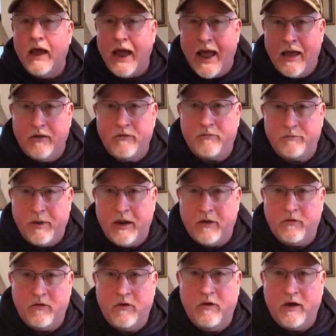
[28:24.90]
as
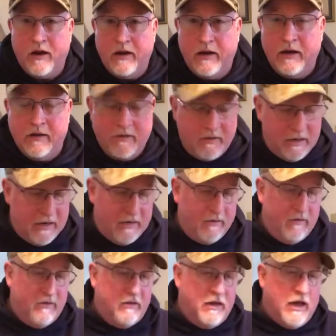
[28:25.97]
pictured in,
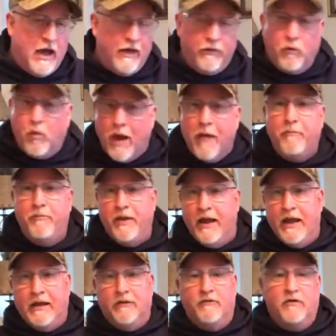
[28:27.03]
in on the web
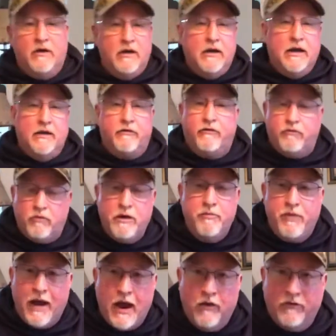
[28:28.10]
page. It's three
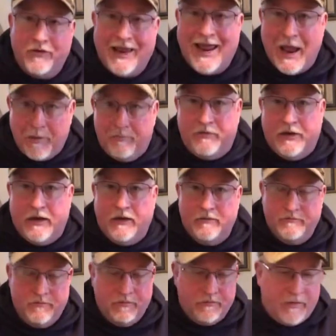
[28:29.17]
pounds empty.
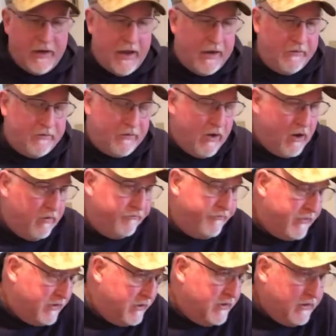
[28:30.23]
Okay, so
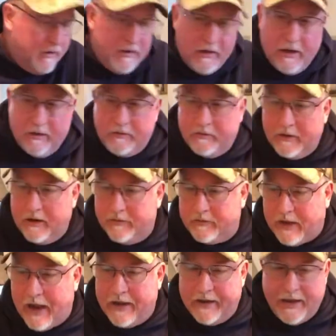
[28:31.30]
it's it's
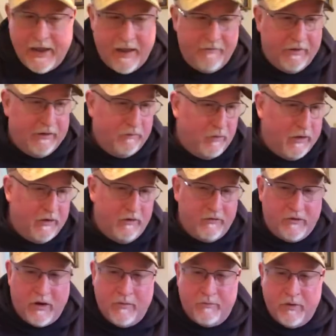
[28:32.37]
kind of heavy, and when you
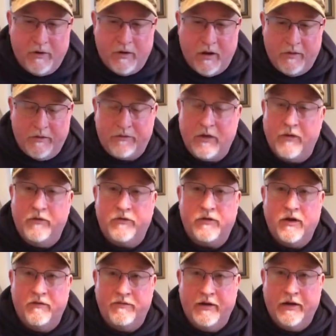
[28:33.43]
start putting all this other
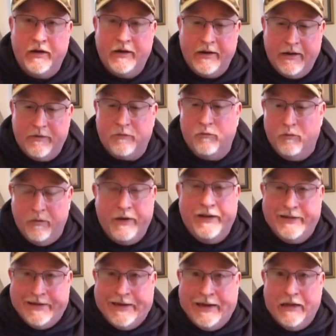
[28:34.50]
stuff in it, it's
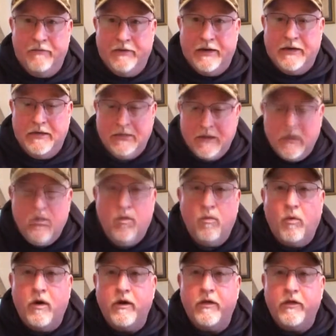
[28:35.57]
really heavy.
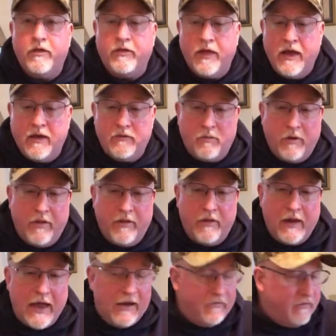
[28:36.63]
One of the things, one of the
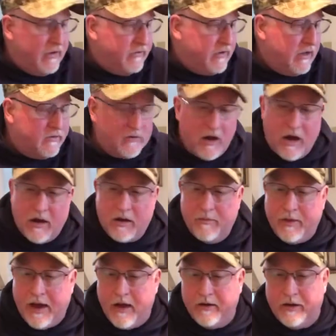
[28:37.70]
last things I'll talk
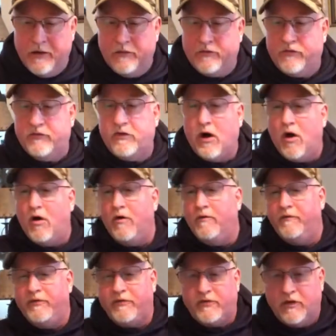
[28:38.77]
about is
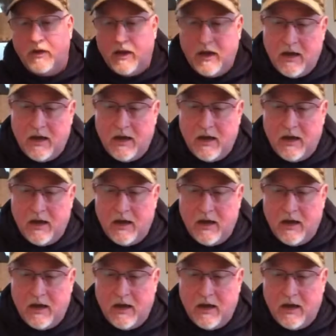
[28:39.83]
stoves.